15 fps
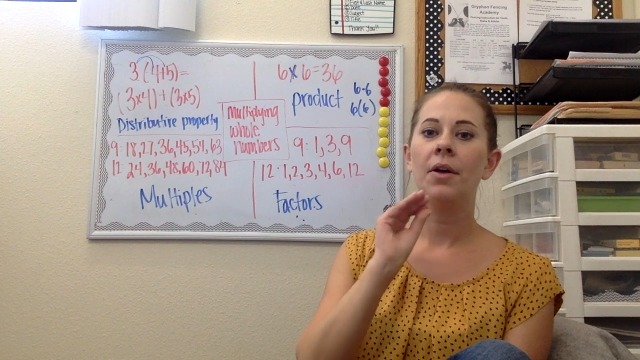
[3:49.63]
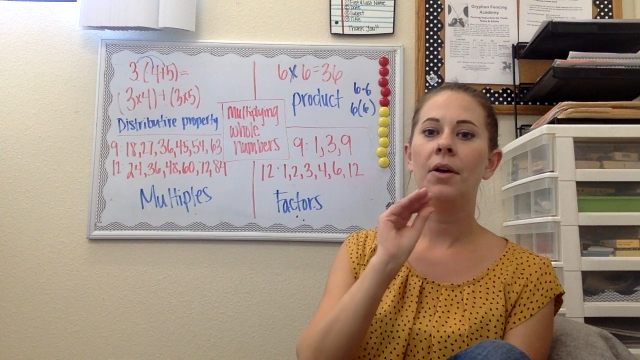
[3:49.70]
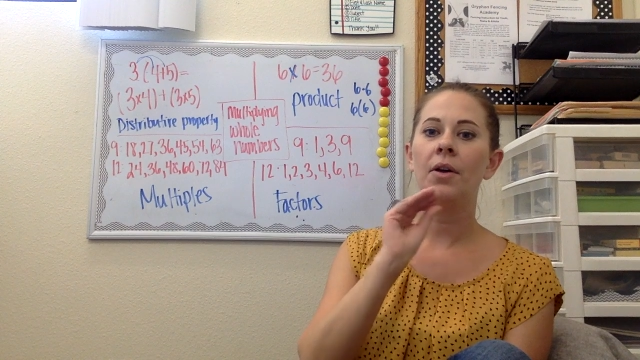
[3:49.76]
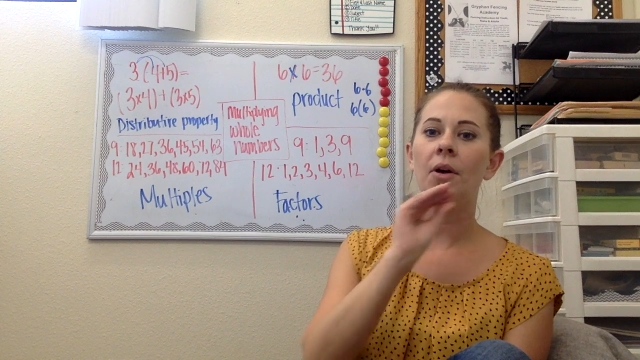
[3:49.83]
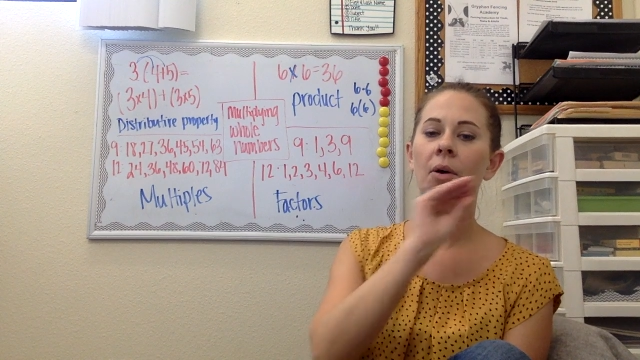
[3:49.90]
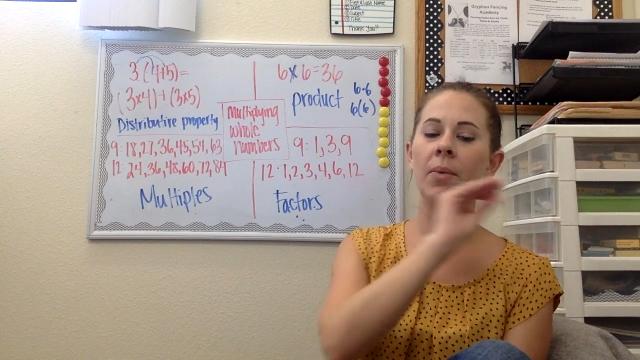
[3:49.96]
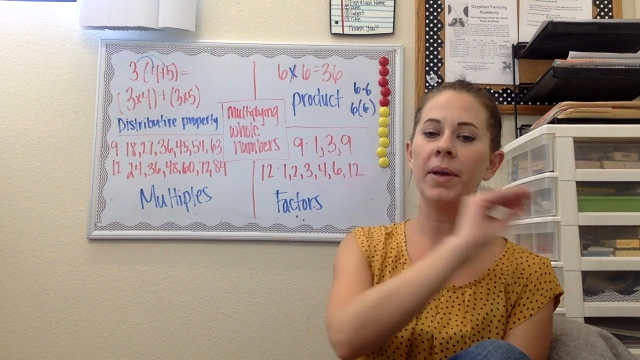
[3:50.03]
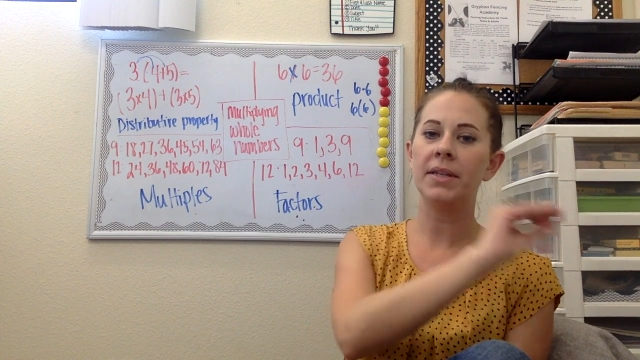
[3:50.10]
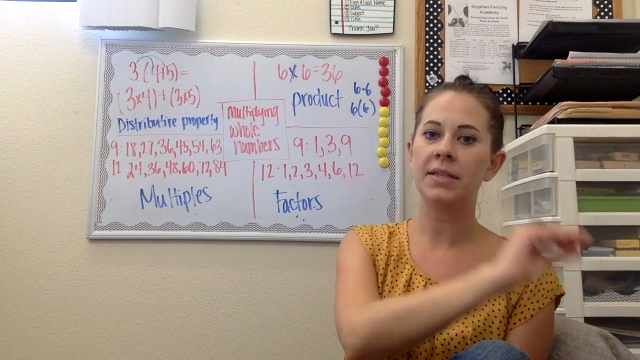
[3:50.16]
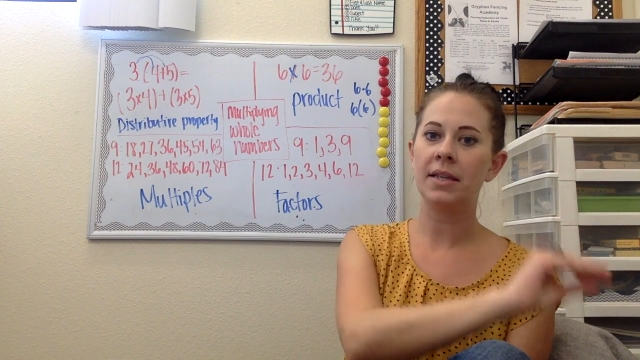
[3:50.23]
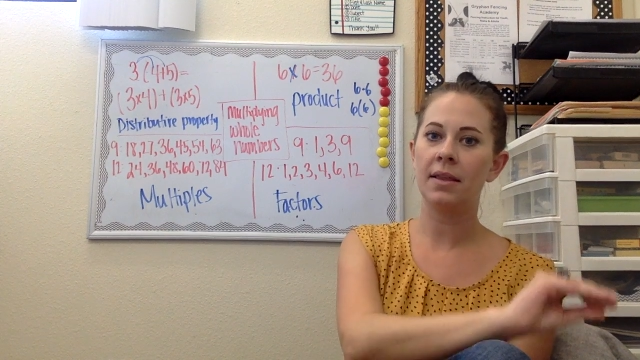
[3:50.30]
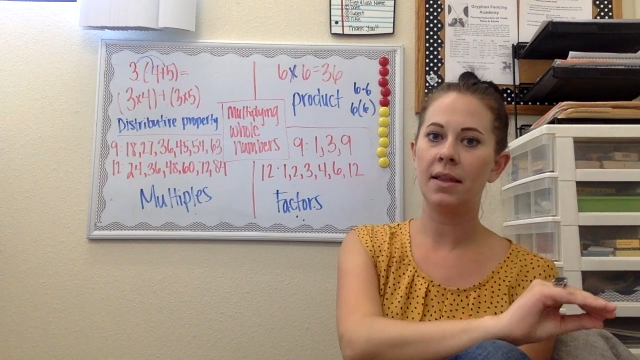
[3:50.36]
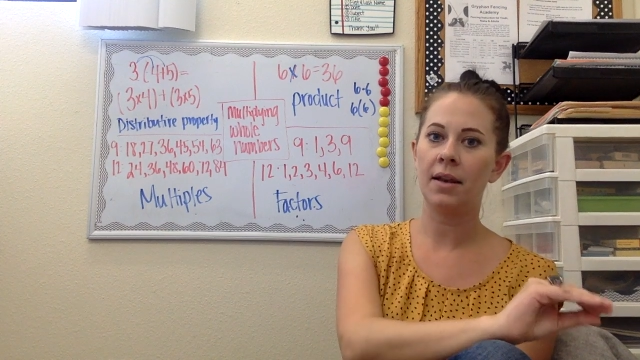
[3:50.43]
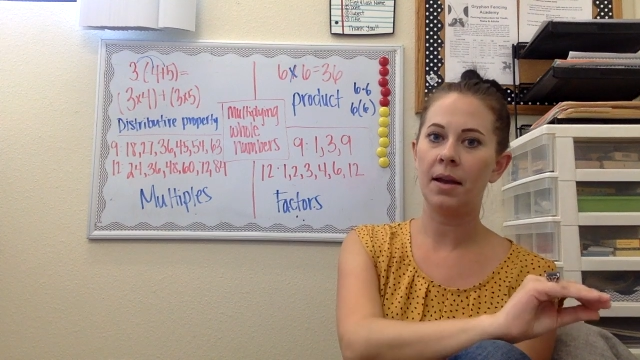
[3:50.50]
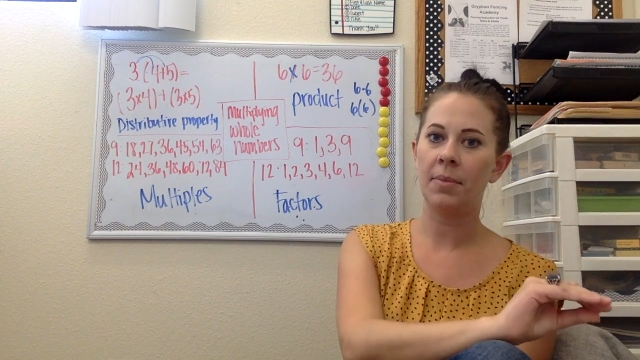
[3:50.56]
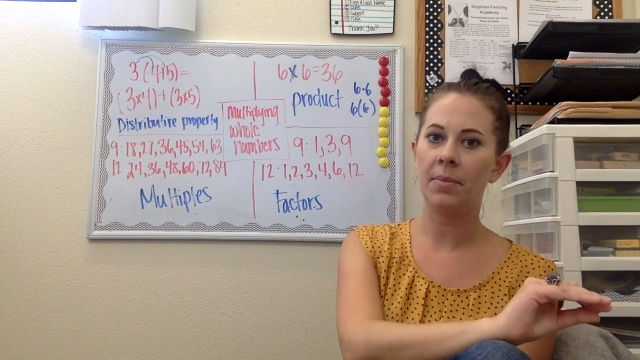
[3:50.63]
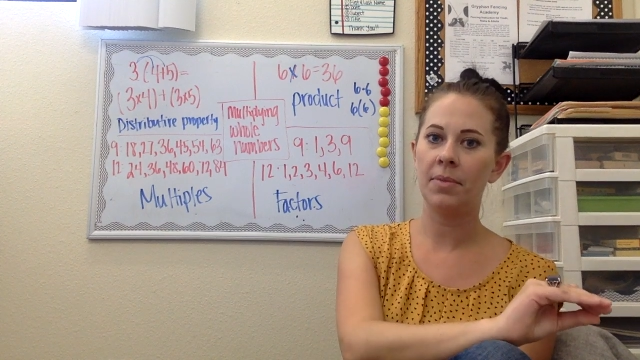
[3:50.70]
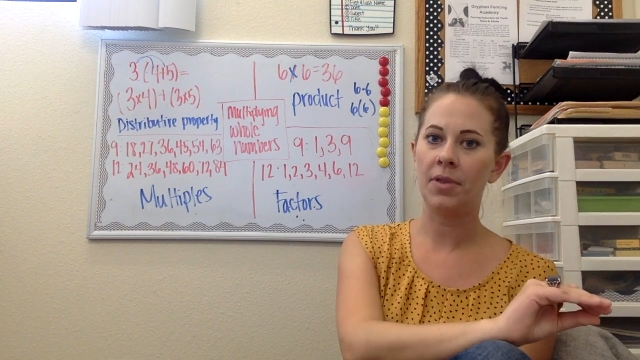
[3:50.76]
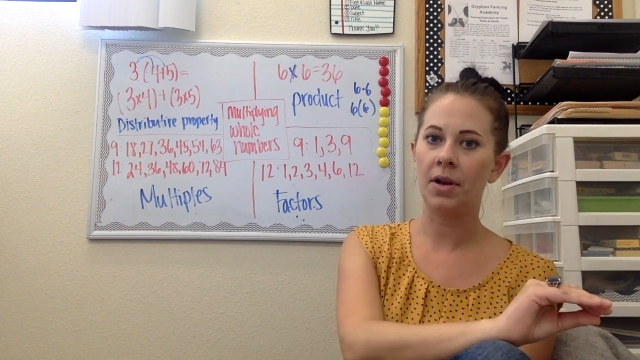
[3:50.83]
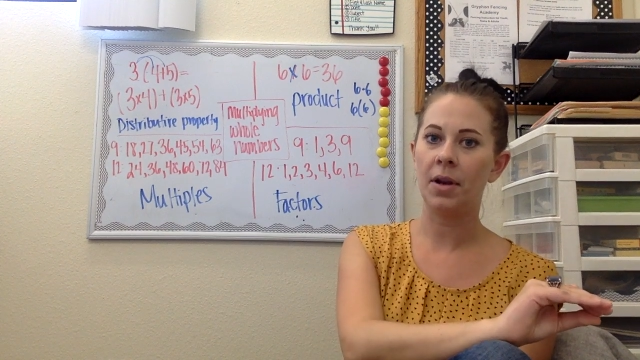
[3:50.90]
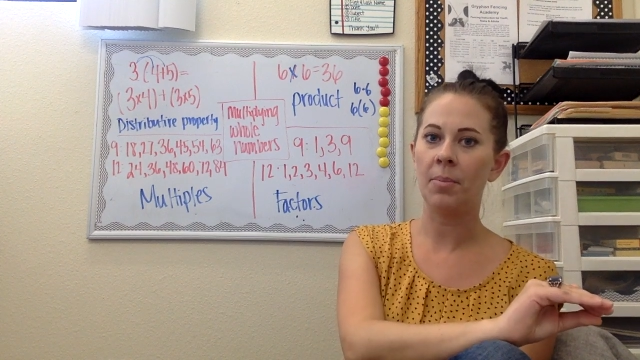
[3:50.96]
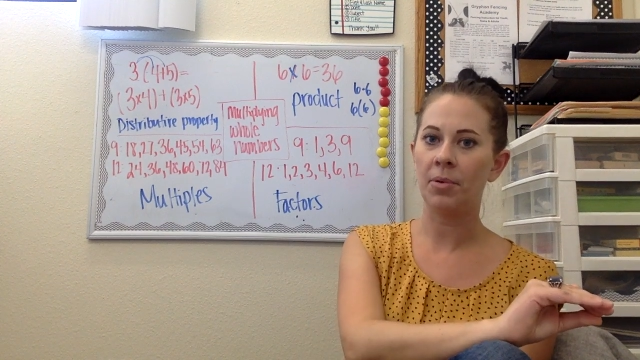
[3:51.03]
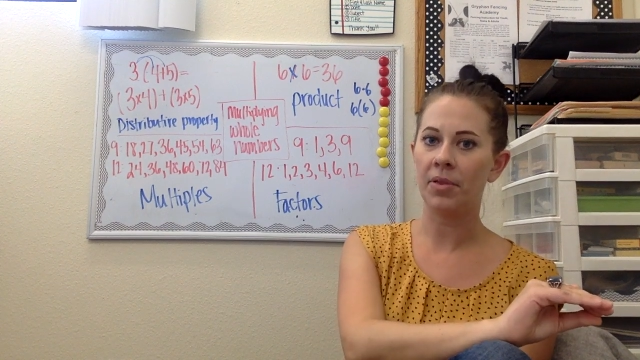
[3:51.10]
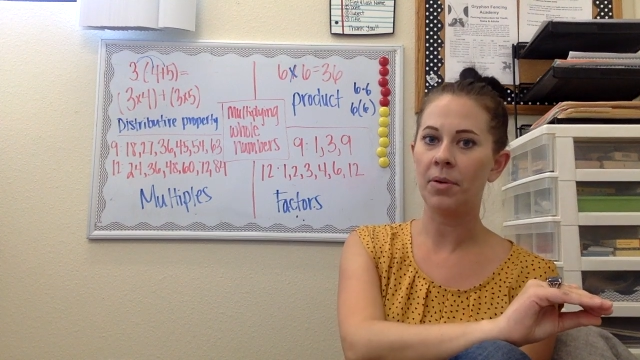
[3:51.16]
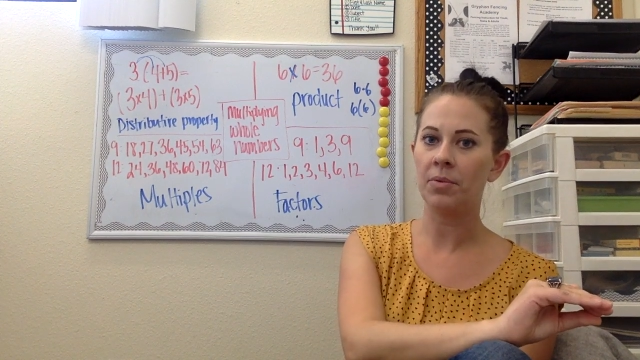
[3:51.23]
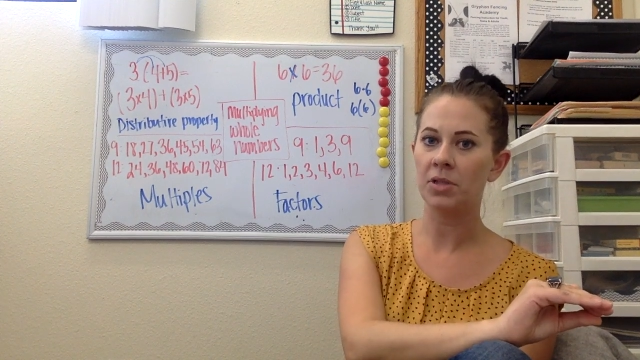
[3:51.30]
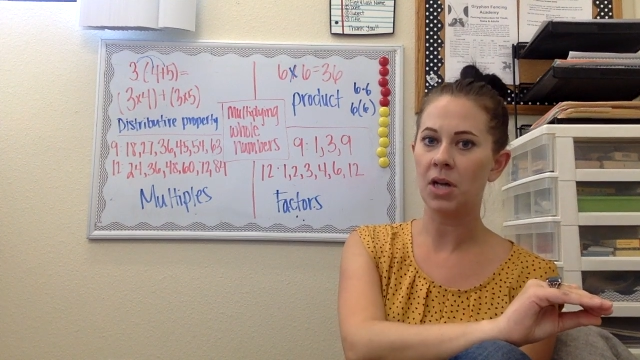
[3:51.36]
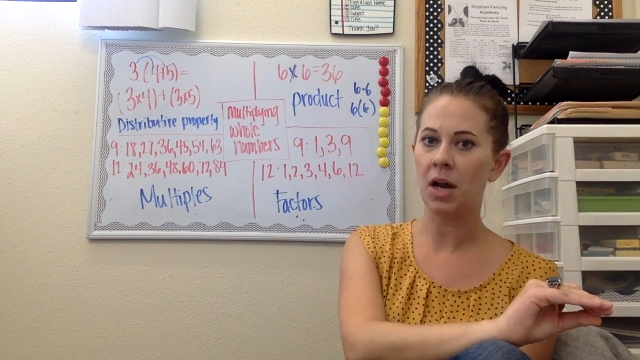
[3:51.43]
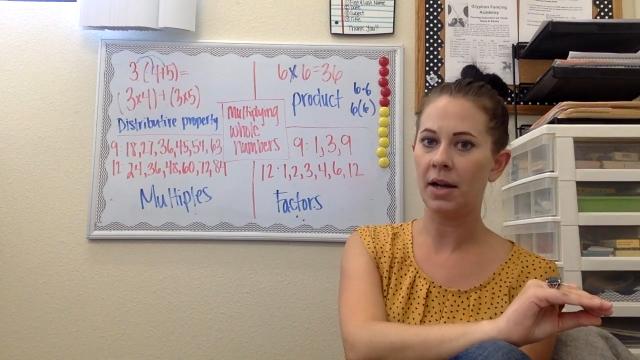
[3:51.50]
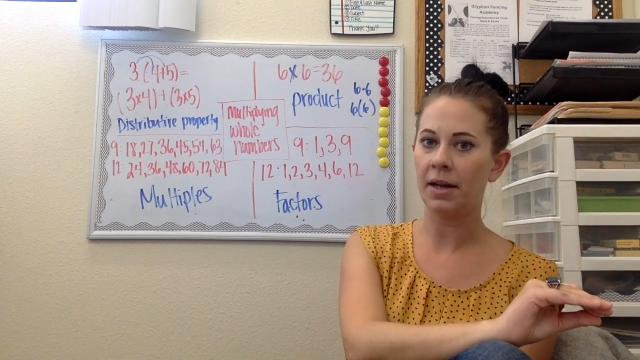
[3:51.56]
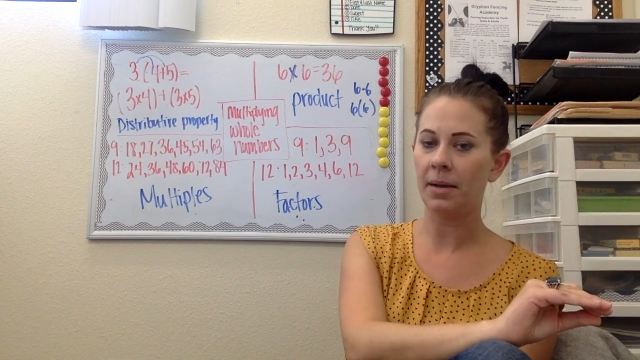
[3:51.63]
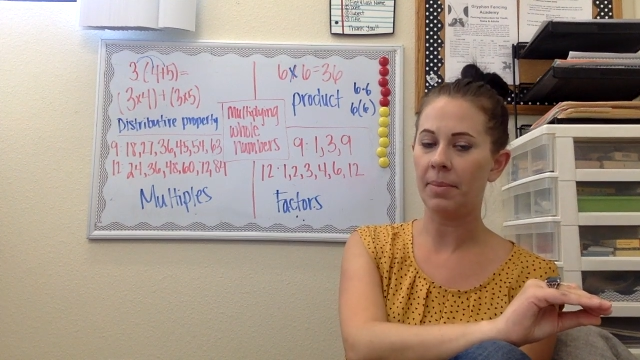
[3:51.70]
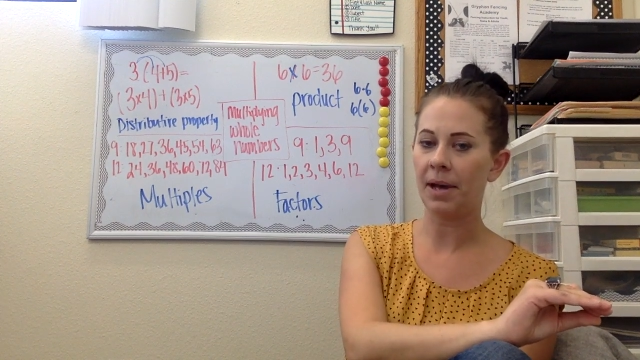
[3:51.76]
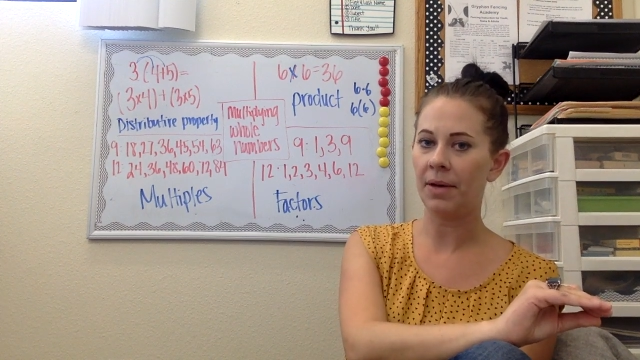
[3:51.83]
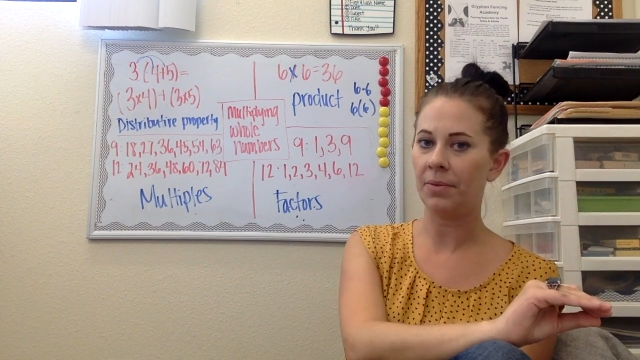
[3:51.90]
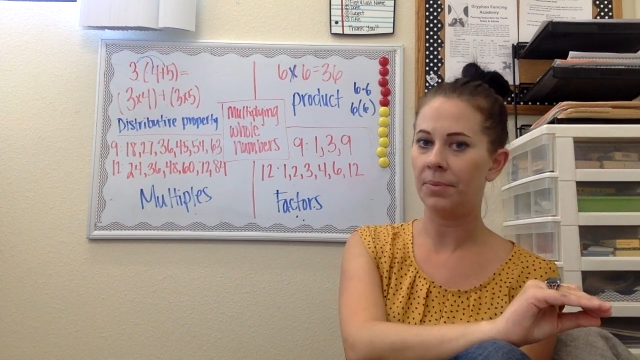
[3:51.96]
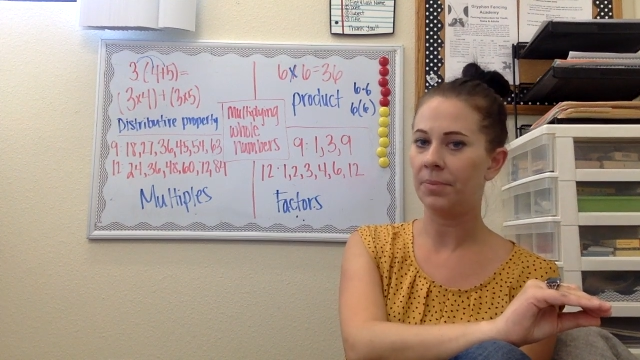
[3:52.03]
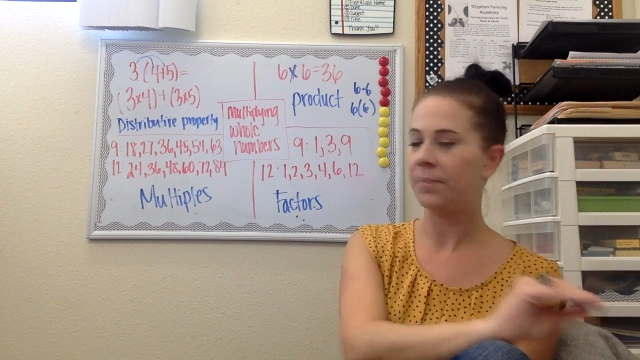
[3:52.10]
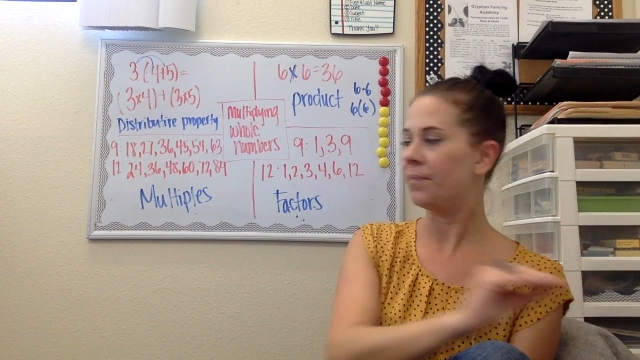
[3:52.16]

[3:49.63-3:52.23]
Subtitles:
go into the number that we're talking about.